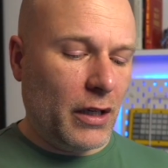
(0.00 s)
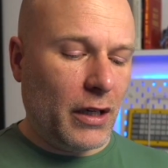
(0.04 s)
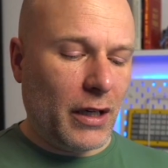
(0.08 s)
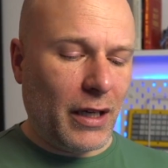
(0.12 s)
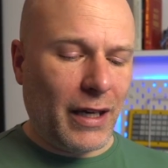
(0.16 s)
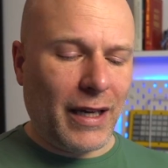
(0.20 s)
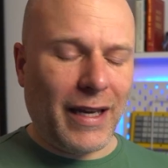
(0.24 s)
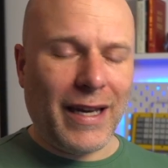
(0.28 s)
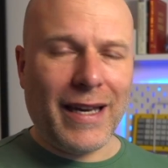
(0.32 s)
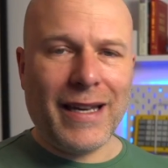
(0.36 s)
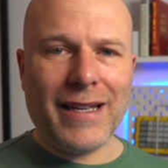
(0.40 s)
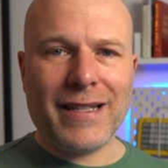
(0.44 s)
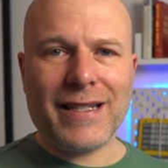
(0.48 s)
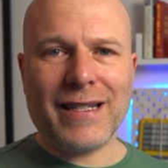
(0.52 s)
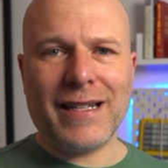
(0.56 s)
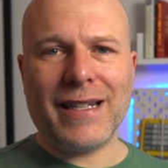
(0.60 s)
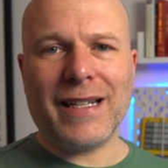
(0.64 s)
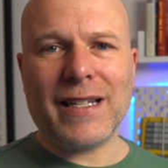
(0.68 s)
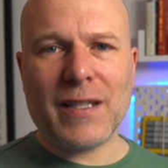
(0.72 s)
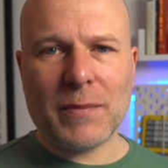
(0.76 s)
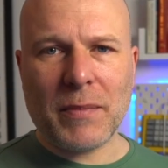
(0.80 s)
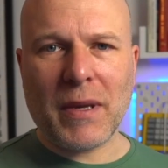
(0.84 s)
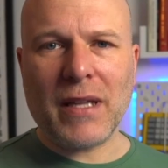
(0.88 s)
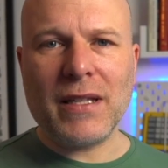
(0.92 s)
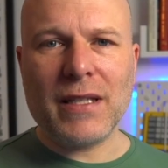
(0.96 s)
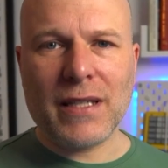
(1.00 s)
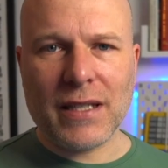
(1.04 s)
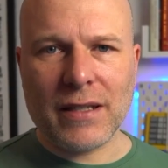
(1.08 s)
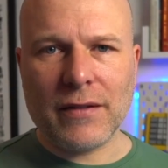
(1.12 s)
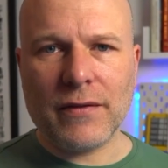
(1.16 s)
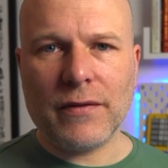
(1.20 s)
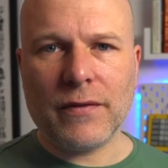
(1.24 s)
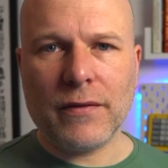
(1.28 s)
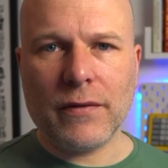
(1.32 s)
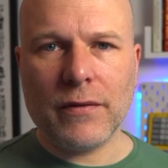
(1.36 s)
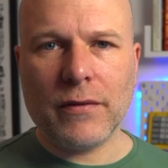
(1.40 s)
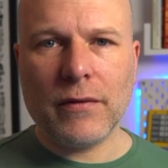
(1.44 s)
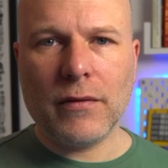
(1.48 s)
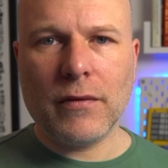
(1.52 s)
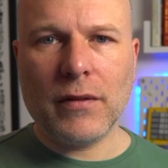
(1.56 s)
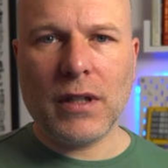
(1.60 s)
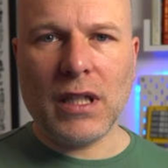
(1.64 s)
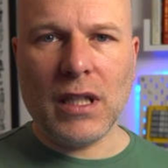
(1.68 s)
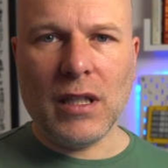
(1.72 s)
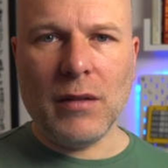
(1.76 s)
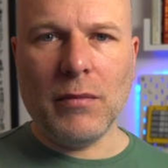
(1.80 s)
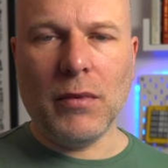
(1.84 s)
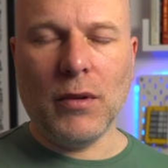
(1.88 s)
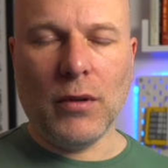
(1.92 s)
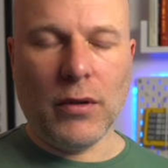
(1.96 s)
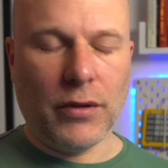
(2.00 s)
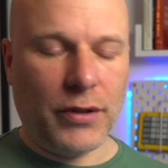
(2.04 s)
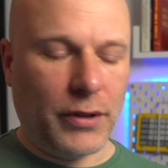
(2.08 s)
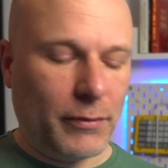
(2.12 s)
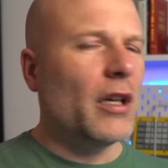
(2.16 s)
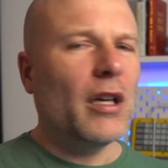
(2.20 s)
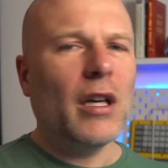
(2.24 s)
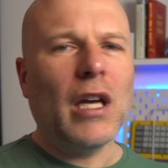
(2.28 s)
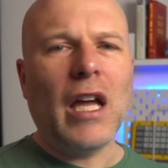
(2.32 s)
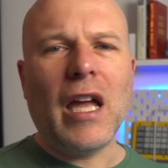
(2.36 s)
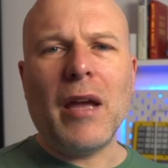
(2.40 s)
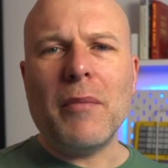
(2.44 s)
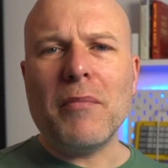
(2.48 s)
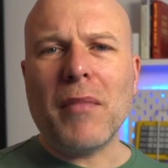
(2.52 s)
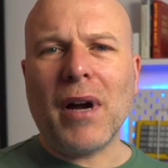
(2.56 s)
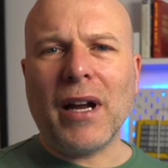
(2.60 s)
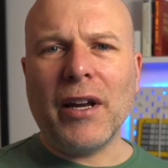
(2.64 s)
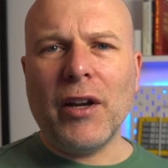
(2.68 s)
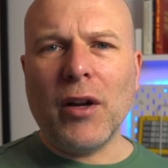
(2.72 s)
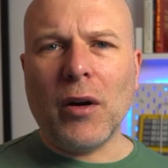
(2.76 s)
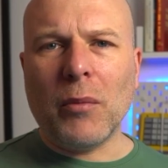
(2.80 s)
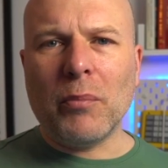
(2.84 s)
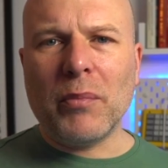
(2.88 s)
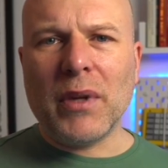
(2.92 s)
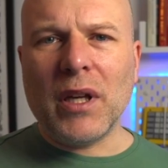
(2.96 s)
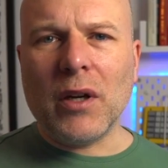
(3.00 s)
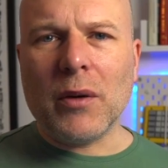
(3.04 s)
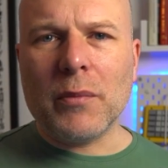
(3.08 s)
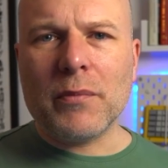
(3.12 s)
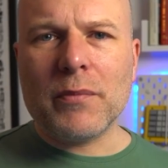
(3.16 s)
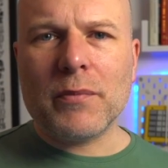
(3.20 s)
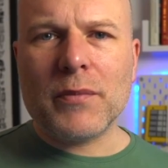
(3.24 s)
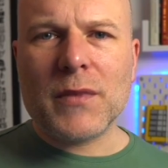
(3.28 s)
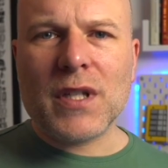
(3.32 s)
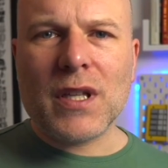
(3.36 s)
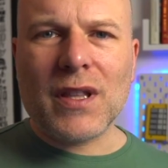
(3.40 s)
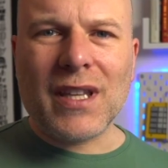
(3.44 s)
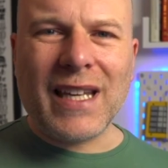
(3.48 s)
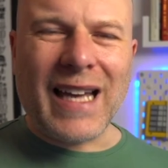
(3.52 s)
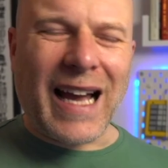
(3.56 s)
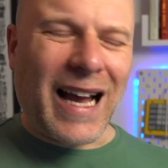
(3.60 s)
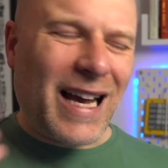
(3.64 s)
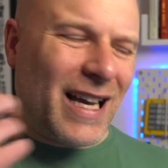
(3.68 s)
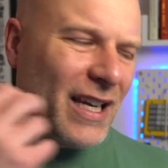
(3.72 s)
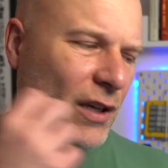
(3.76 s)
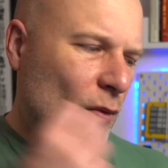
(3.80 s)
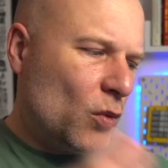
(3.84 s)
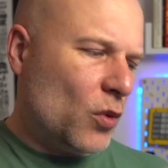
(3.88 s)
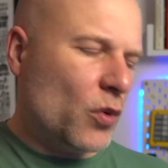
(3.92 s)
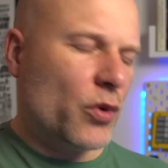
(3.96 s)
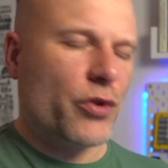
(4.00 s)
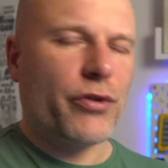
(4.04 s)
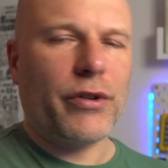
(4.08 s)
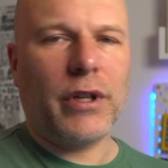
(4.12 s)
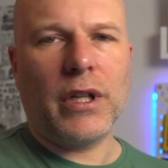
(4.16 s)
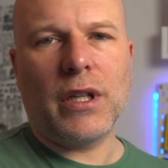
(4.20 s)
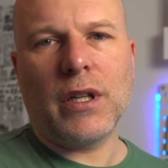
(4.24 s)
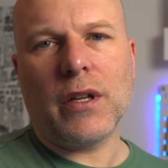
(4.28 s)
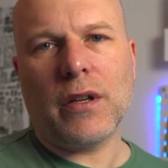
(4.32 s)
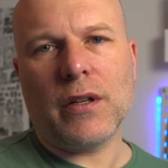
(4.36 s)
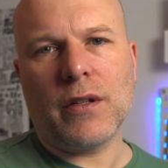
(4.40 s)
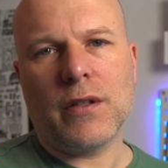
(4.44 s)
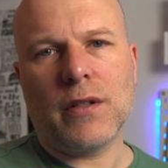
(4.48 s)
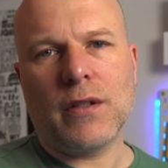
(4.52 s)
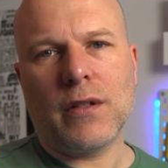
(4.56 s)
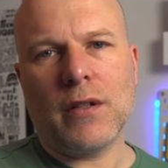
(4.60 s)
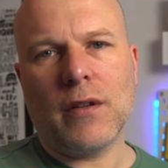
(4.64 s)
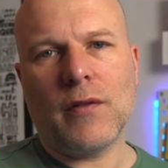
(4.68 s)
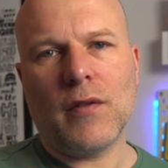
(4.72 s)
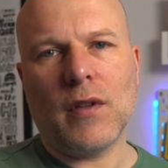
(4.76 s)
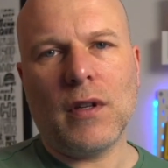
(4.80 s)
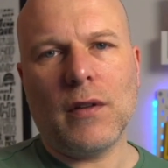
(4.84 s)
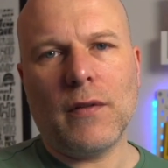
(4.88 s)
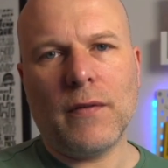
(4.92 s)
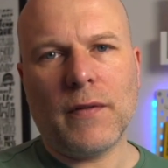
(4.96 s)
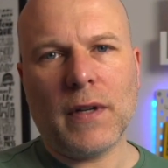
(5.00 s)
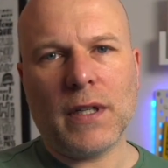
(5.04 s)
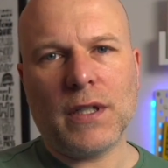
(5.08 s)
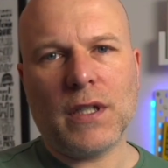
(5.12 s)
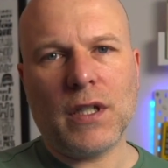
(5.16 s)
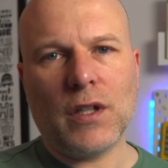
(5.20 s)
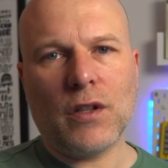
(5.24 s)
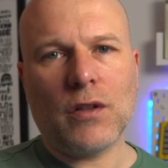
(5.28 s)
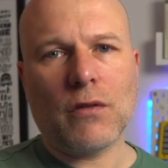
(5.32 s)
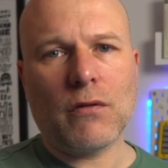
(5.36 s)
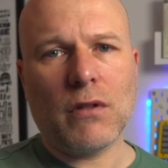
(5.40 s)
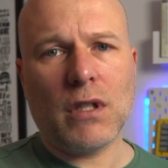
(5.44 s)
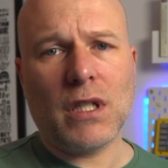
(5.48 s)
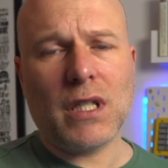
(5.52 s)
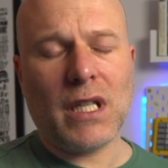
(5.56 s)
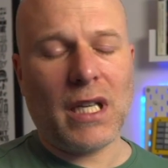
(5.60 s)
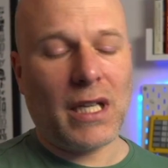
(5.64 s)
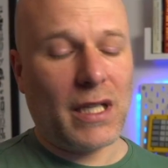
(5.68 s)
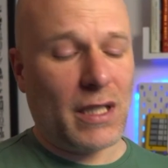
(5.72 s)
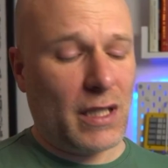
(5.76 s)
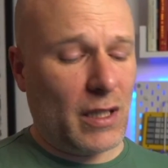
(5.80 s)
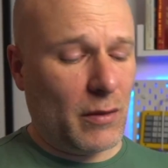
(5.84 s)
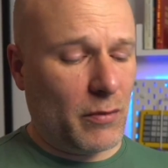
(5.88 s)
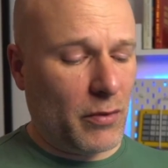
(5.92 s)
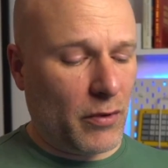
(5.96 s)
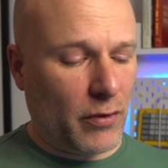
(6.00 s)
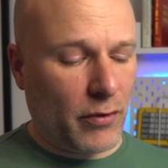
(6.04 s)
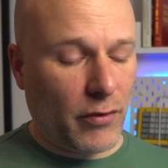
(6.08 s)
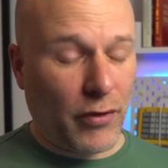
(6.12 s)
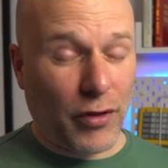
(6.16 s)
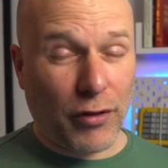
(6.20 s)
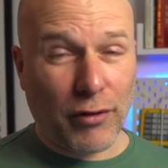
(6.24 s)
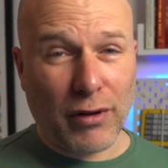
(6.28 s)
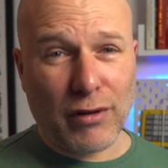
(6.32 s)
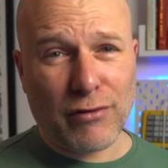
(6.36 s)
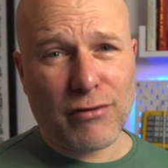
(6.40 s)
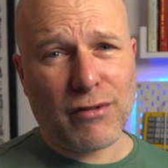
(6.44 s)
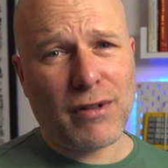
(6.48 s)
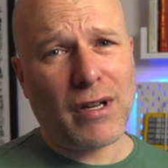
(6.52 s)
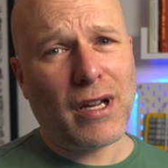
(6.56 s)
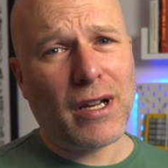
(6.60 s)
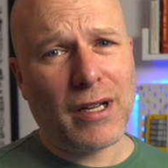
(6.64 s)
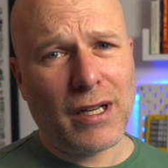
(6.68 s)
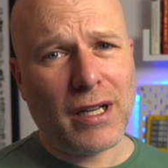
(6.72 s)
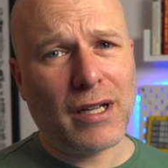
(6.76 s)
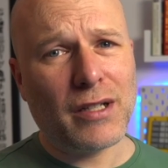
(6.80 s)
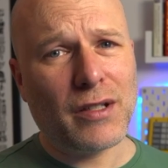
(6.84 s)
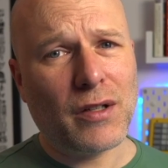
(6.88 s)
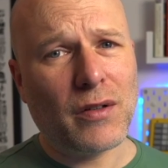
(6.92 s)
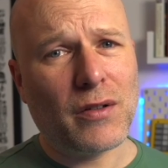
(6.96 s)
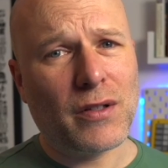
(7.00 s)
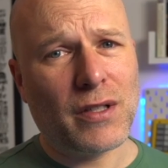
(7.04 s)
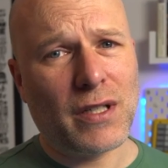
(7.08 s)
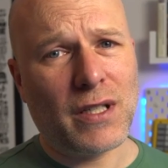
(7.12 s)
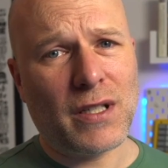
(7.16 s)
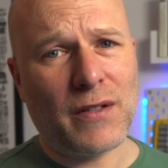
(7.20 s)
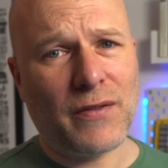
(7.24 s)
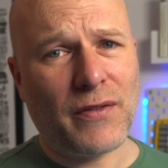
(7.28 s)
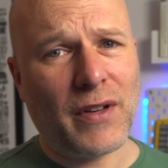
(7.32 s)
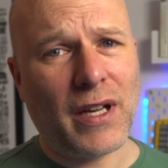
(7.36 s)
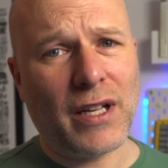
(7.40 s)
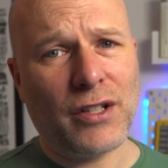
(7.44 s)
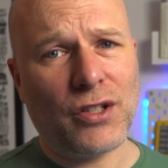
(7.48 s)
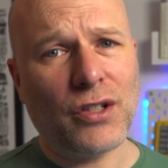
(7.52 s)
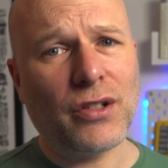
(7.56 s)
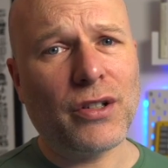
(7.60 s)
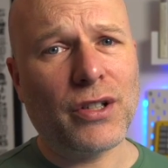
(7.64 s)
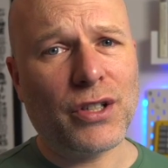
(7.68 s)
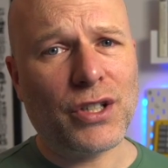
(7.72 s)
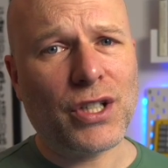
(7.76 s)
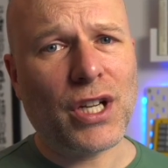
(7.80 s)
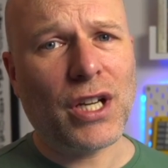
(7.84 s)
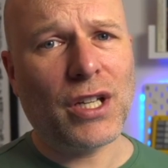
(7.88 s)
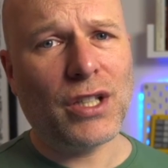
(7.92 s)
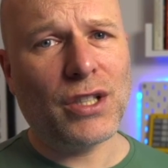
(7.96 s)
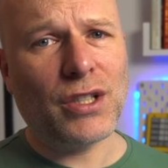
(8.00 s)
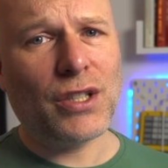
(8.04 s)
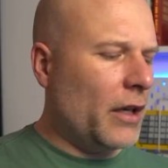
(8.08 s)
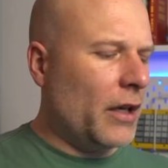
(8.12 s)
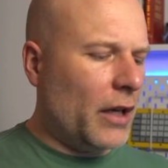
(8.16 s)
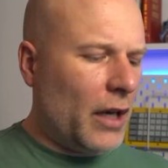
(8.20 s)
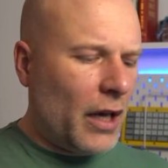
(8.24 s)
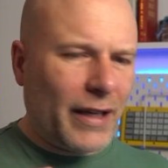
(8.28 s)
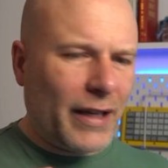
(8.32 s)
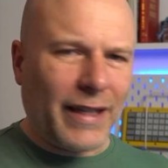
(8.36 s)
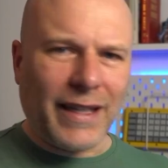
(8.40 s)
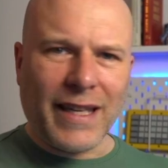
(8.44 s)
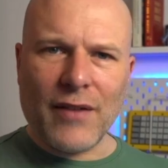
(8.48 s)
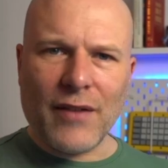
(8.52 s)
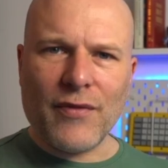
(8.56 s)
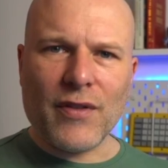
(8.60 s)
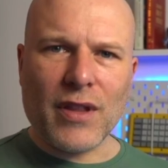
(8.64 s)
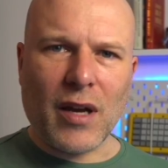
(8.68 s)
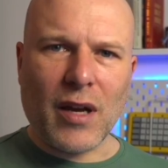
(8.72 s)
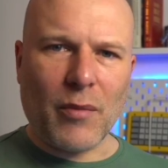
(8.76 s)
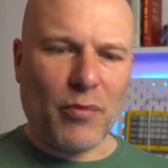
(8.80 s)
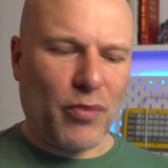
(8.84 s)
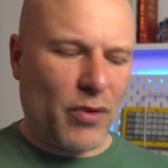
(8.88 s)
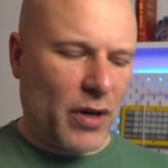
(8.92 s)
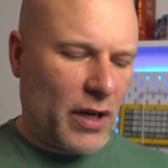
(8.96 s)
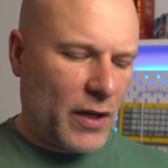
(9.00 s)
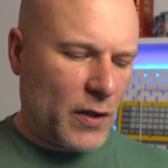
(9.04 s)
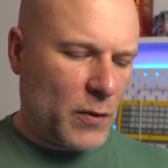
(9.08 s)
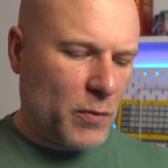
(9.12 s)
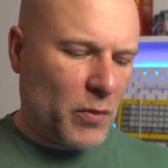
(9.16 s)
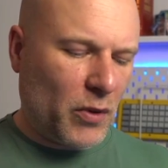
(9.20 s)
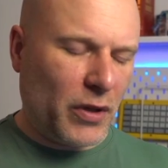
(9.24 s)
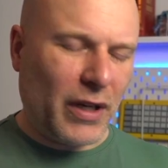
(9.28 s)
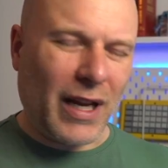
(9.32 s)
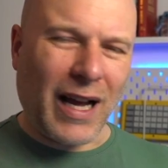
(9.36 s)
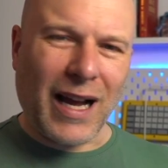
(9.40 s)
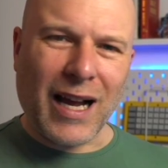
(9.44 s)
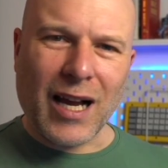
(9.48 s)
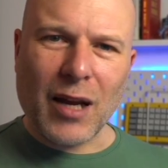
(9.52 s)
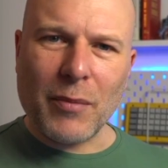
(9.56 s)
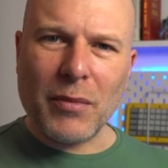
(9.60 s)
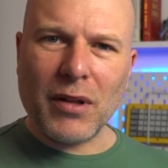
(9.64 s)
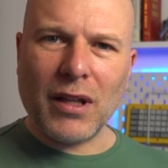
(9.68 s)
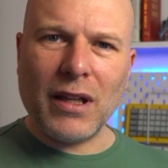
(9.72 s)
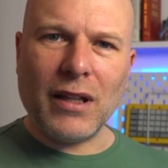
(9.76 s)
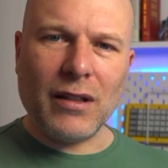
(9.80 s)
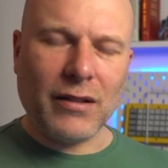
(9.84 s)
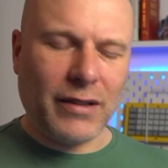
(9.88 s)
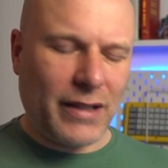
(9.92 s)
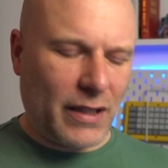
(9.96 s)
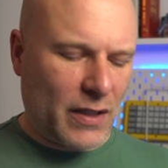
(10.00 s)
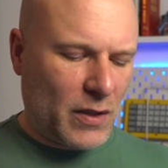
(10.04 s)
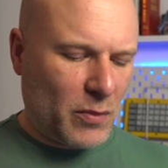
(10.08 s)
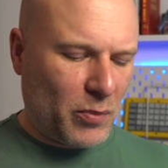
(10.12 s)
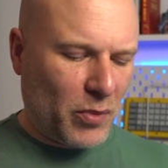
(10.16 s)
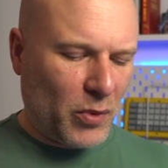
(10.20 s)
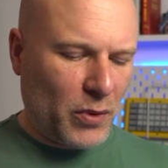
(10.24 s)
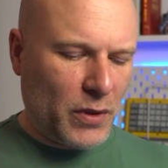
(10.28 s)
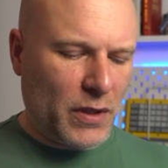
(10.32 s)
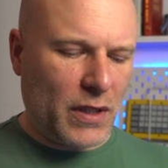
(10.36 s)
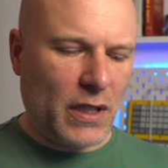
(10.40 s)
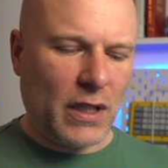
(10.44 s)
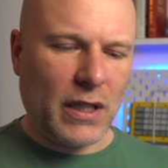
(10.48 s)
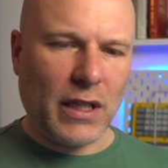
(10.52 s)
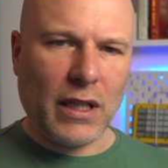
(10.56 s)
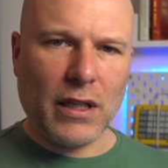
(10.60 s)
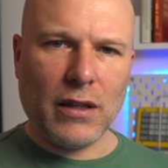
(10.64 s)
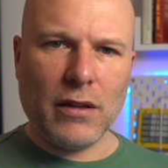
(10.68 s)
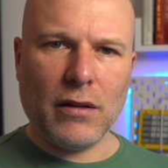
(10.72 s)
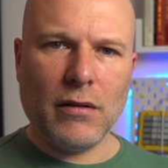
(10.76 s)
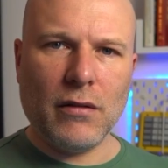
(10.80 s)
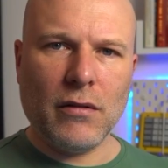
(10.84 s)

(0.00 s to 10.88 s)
is an expensive keyboard. It might not be up to the eye-watering cost of the Advantage 360, but $399 is a fair chunk of change. And given that price point, I'm a little disappointed in